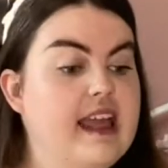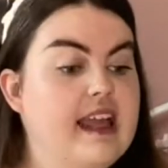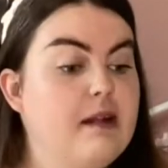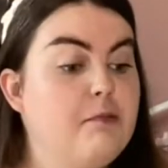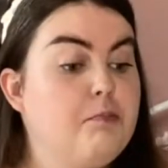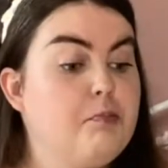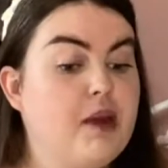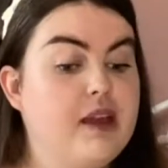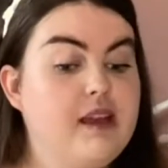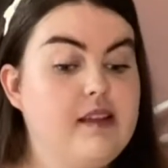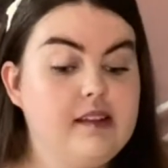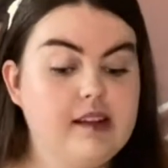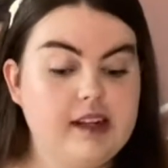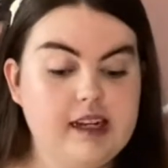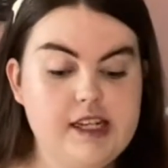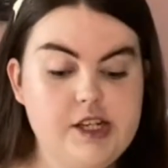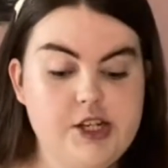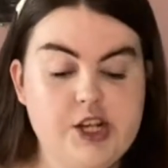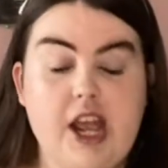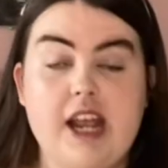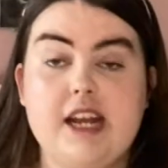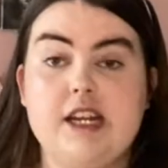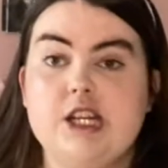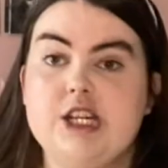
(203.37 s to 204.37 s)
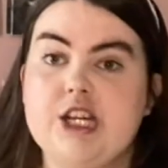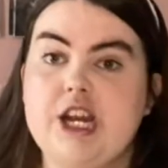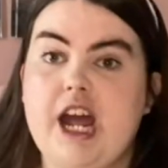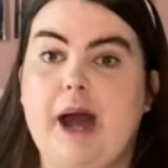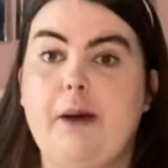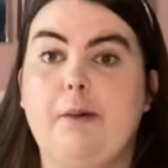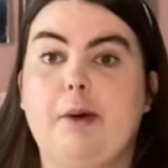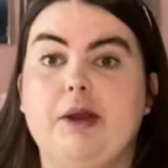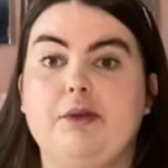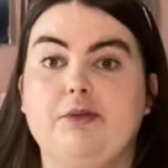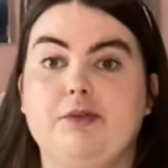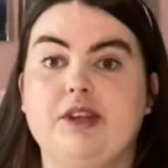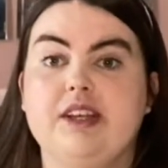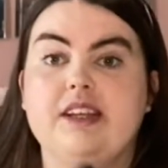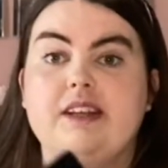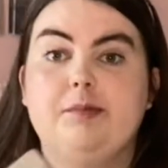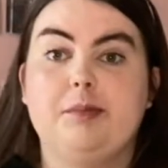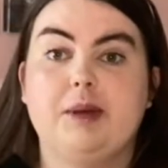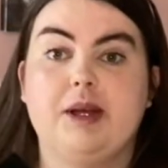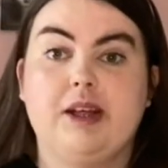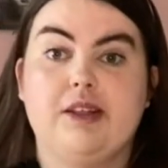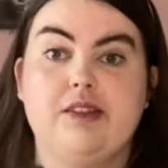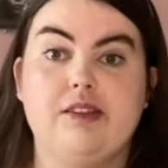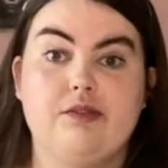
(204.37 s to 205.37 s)
basically changed how I read
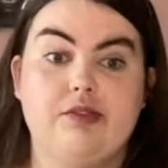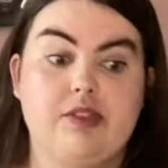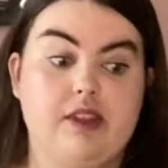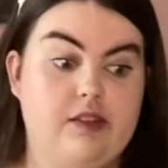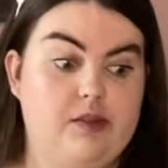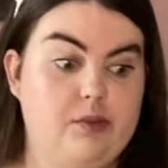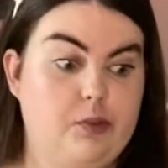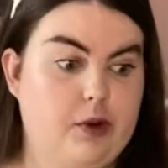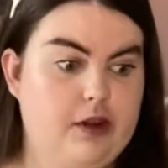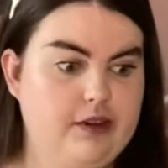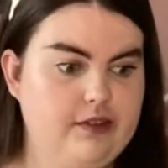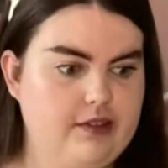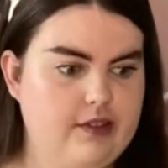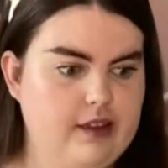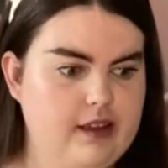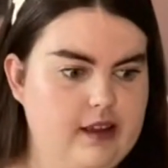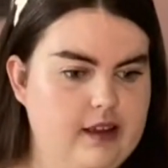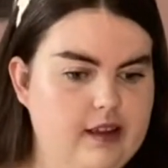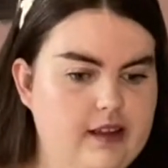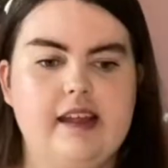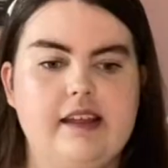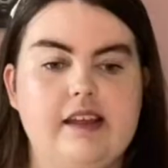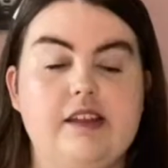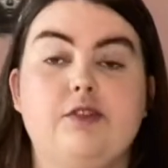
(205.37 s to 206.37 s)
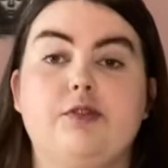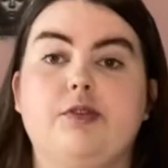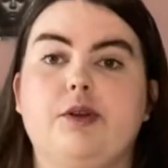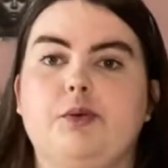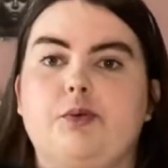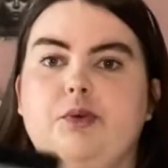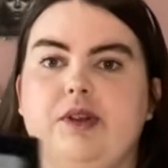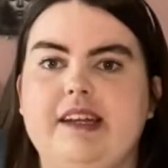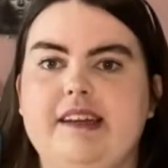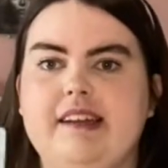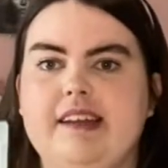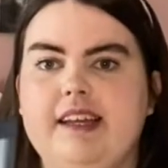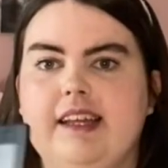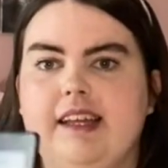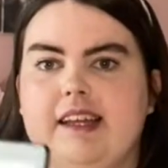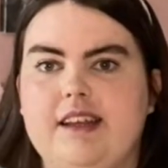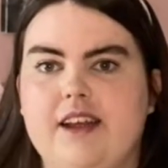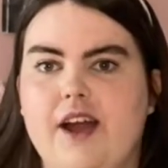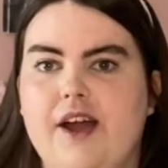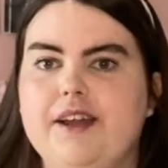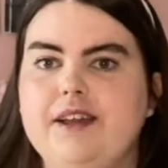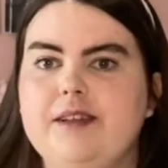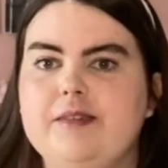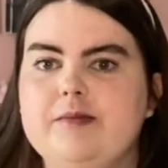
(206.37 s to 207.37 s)
because of this one thing, is for reading at
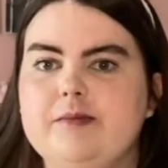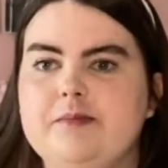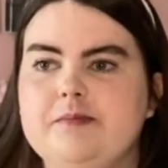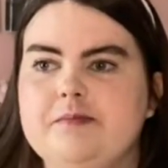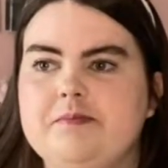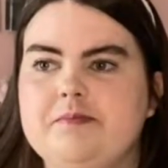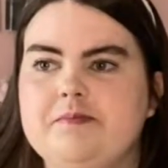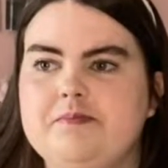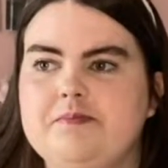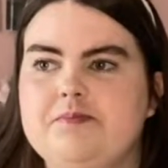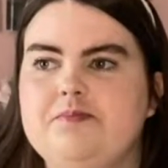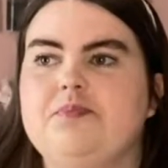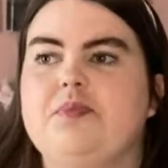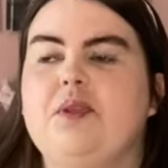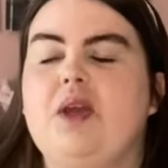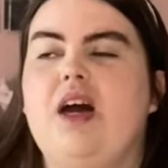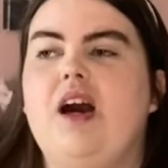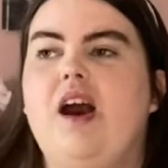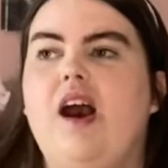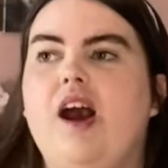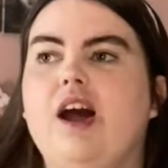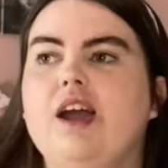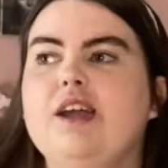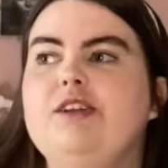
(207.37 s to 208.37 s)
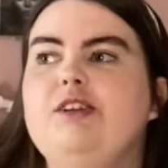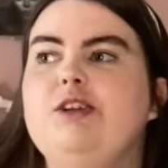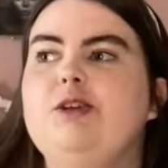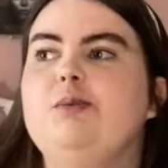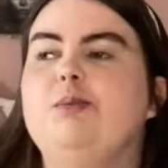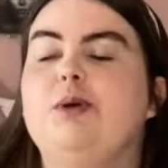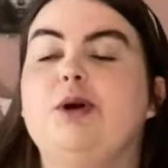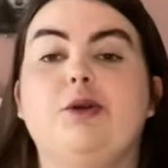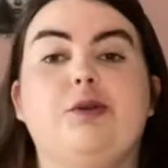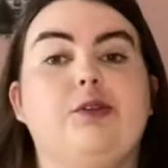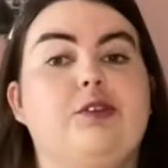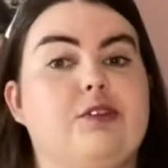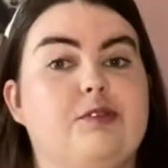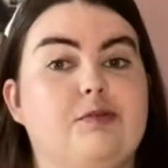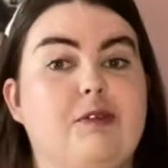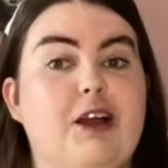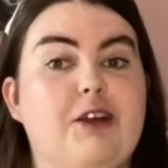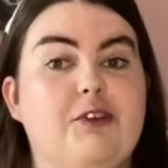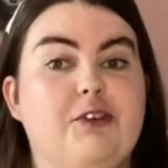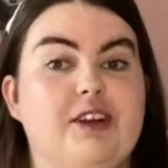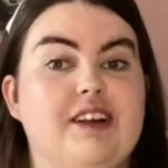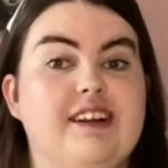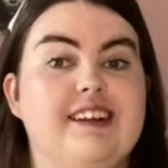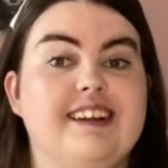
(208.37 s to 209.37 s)
night. I do most of my
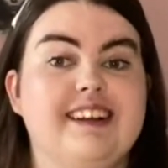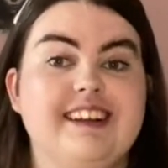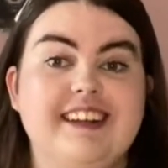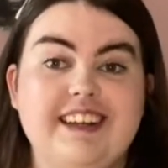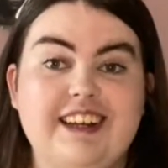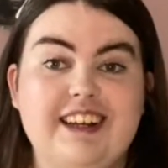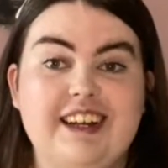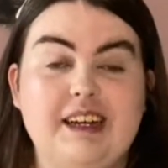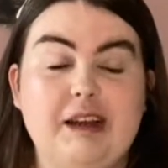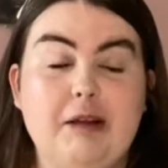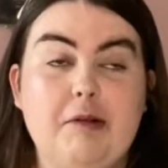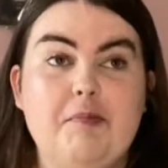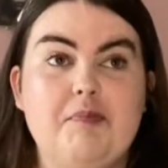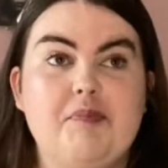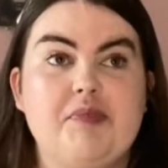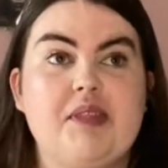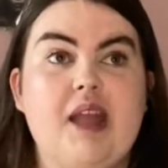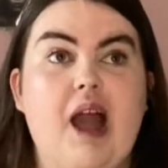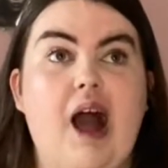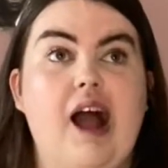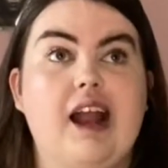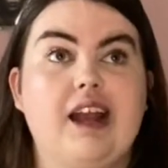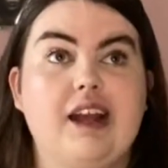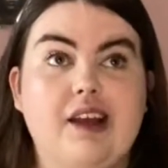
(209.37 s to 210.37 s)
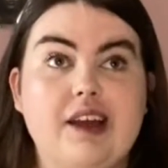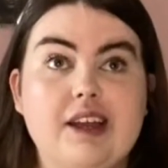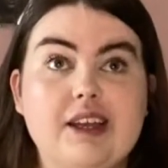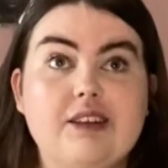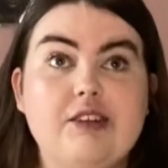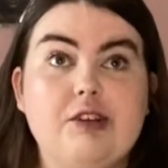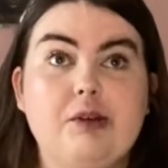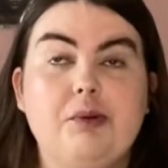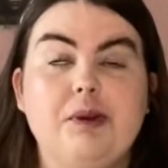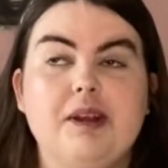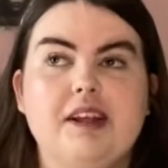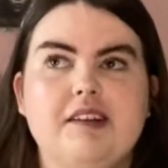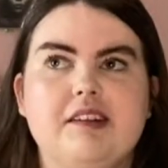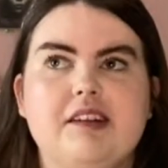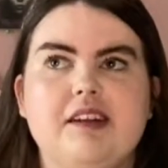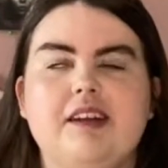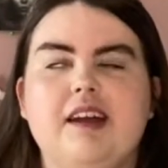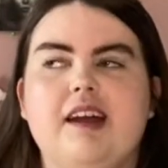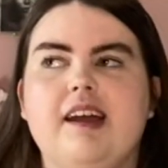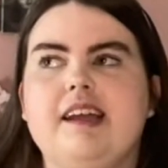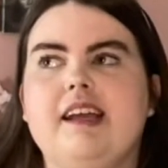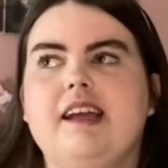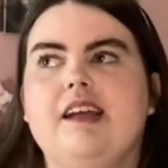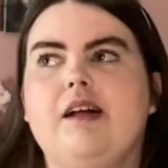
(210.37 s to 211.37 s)
reading at night. I like to read at
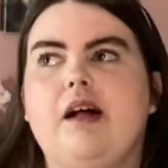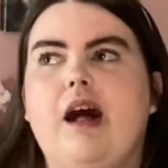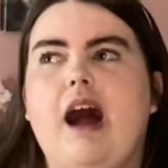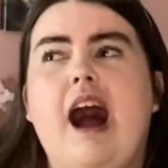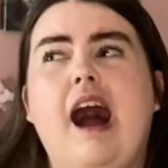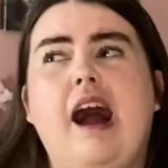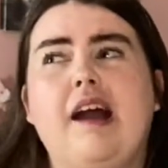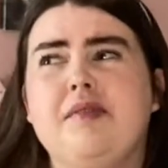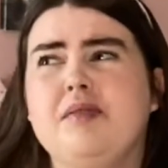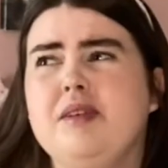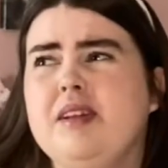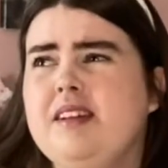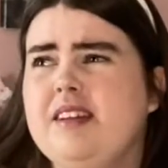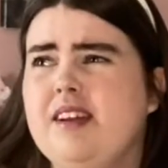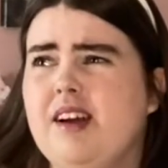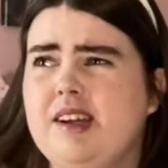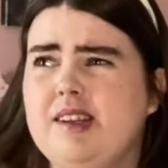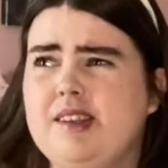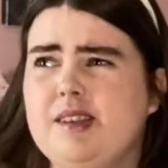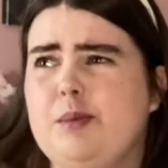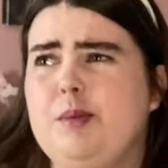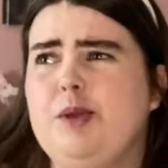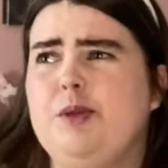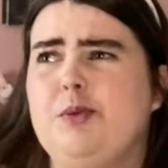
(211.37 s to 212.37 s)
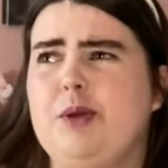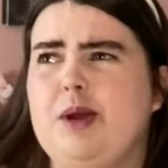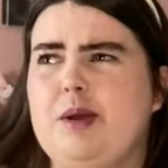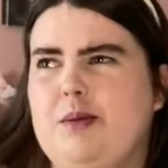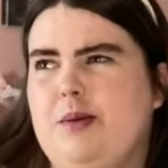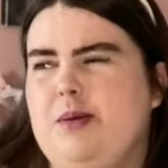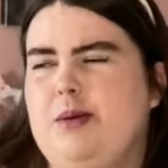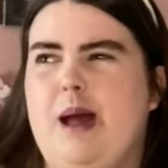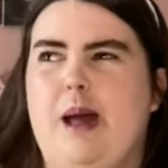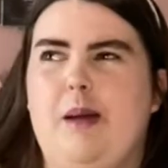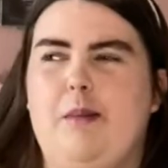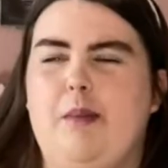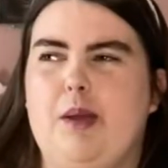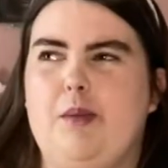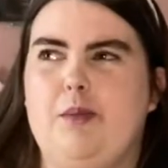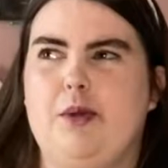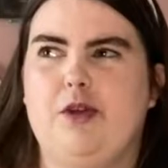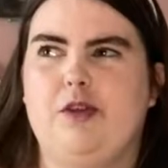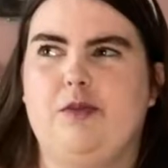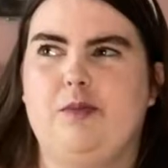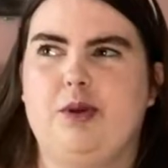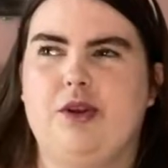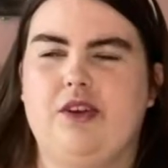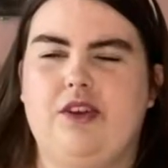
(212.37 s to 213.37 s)
night. I think nighttime is when I'm at my
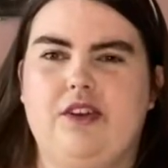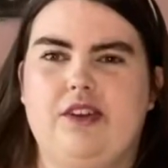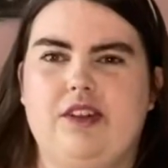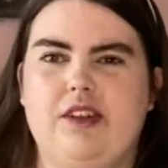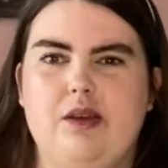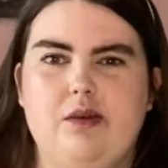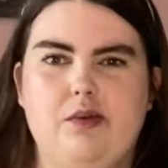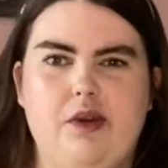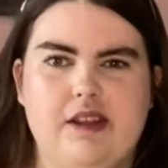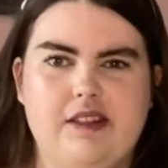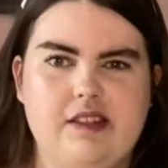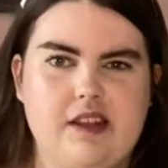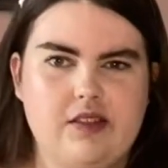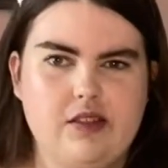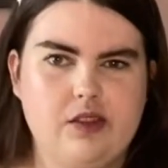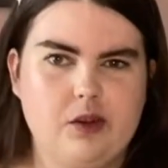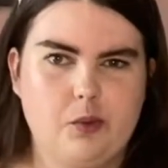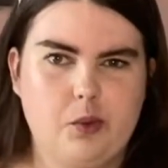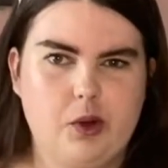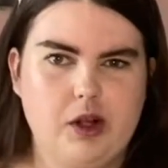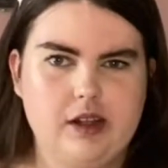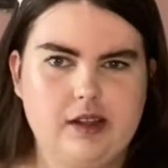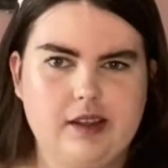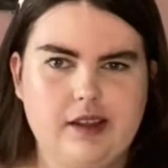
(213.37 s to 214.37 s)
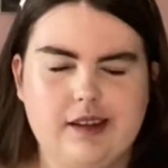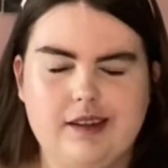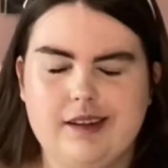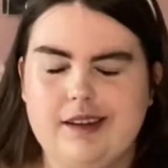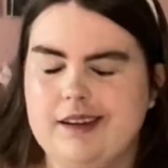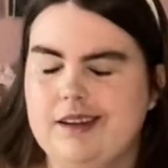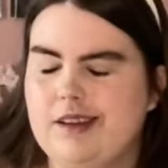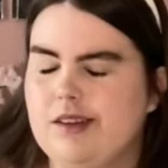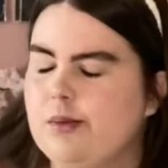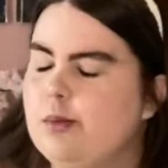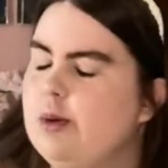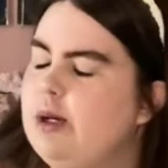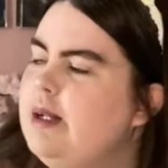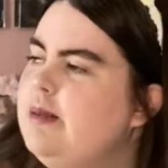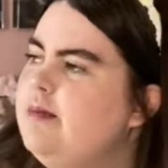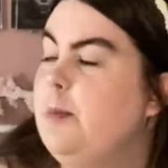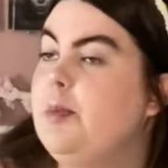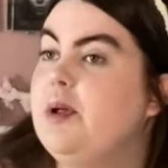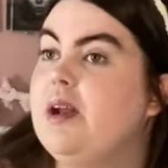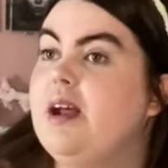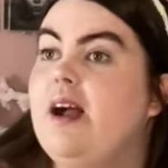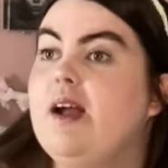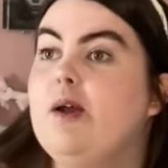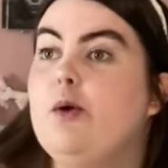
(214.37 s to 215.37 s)
most productive. I tend to work at night as well.
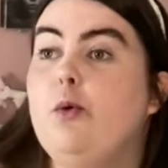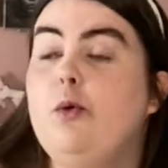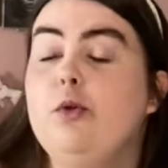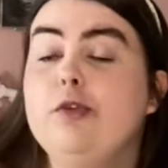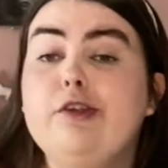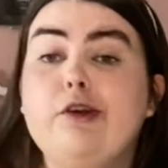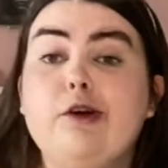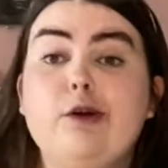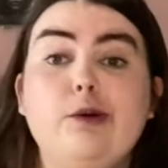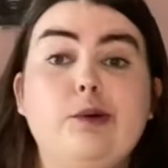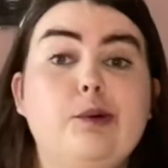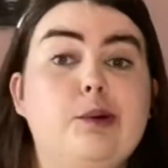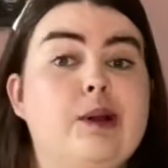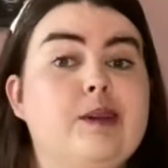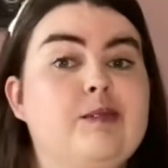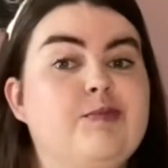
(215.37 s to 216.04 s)
But I also